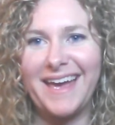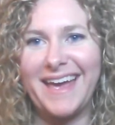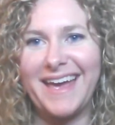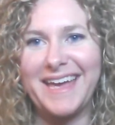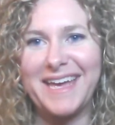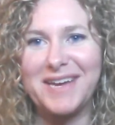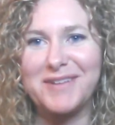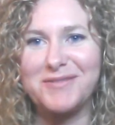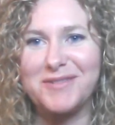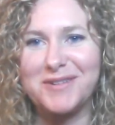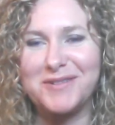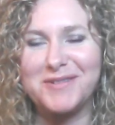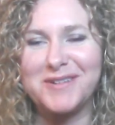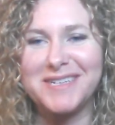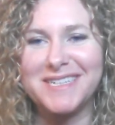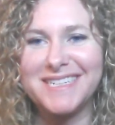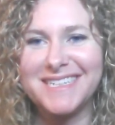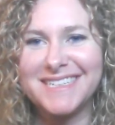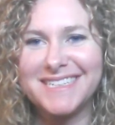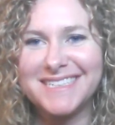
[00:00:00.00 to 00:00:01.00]
Hey
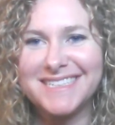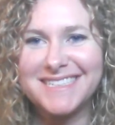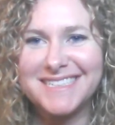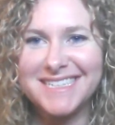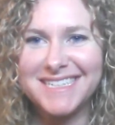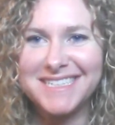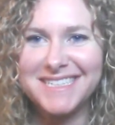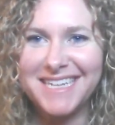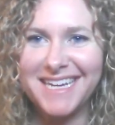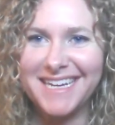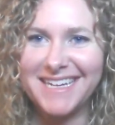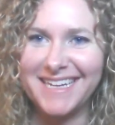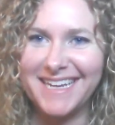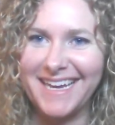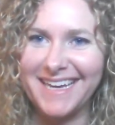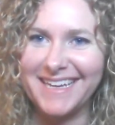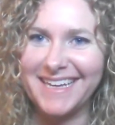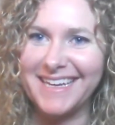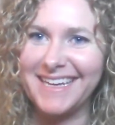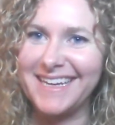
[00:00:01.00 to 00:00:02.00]
everyone, CJ and
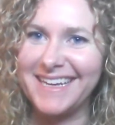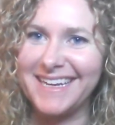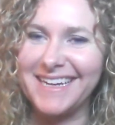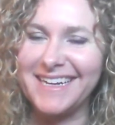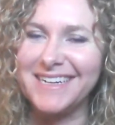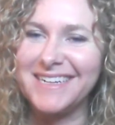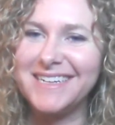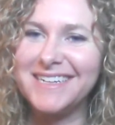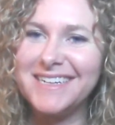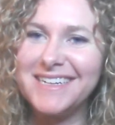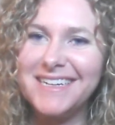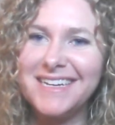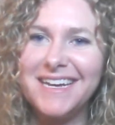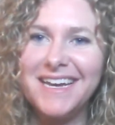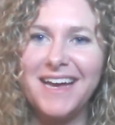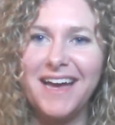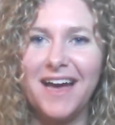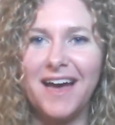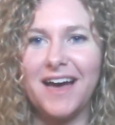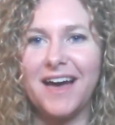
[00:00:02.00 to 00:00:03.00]
Anaya here.
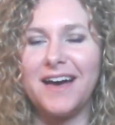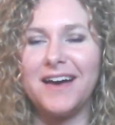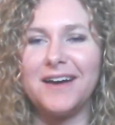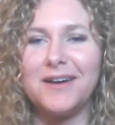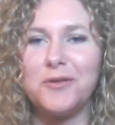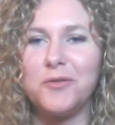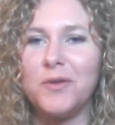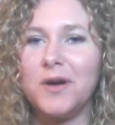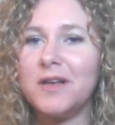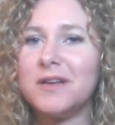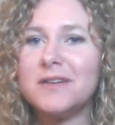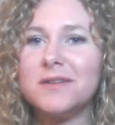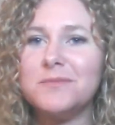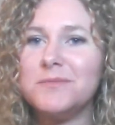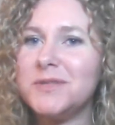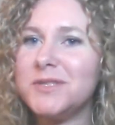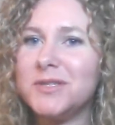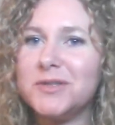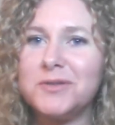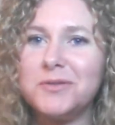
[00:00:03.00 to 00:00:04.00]
Uh,
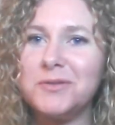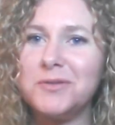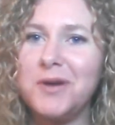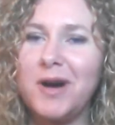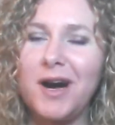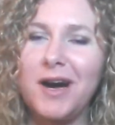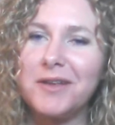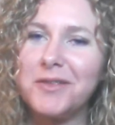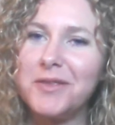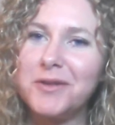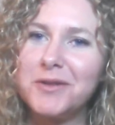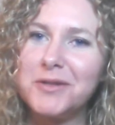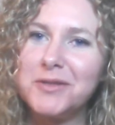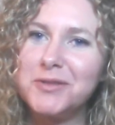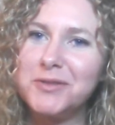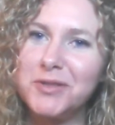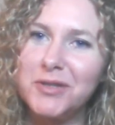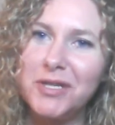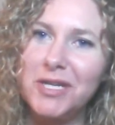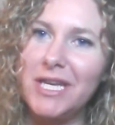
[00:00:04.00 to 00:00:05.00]
welcome to Author
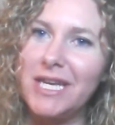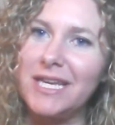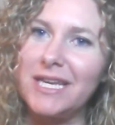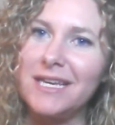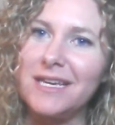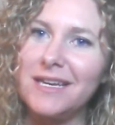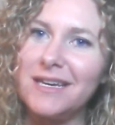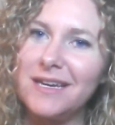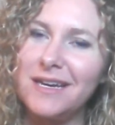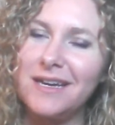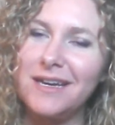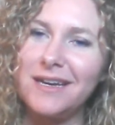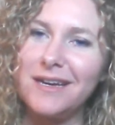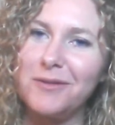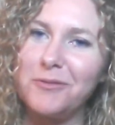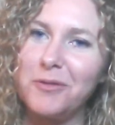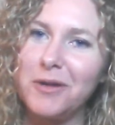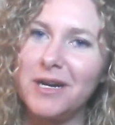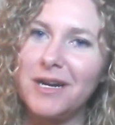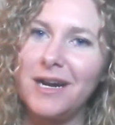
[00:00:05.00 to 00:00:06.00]
Journey,
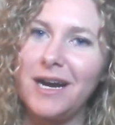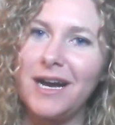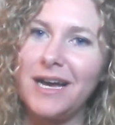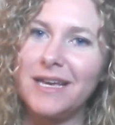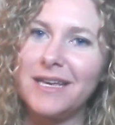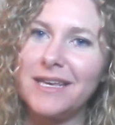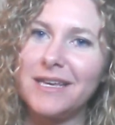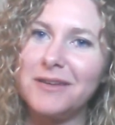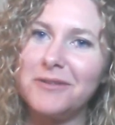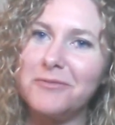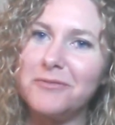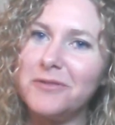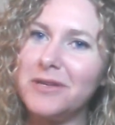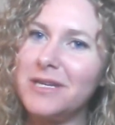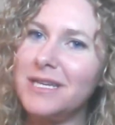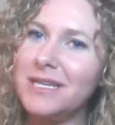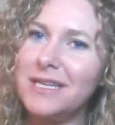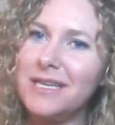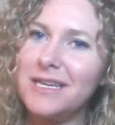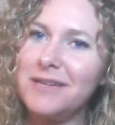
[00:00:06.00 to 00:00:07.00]
uh, where I give
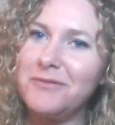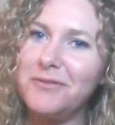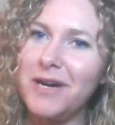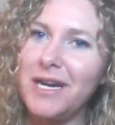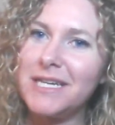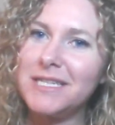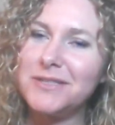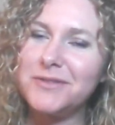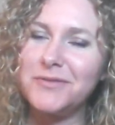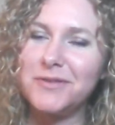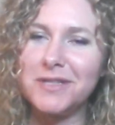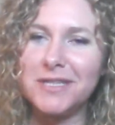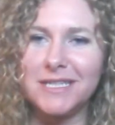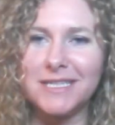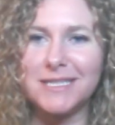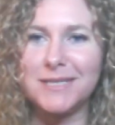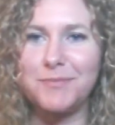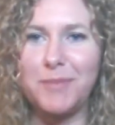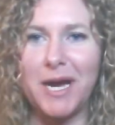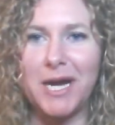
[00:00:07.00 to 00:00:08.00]
real advice for the
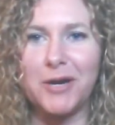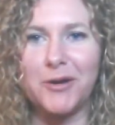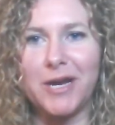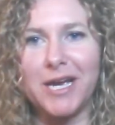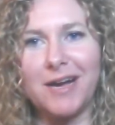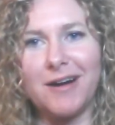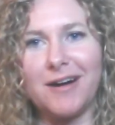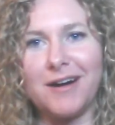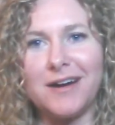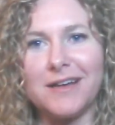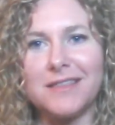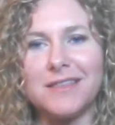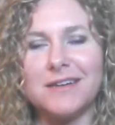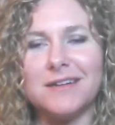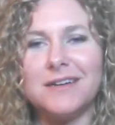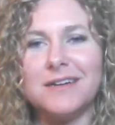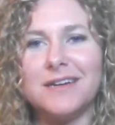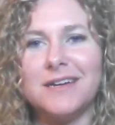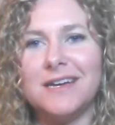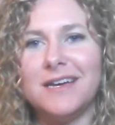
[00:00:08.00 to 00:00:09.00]
aspiring
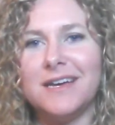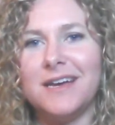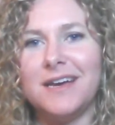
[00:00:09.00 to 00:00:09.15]
author.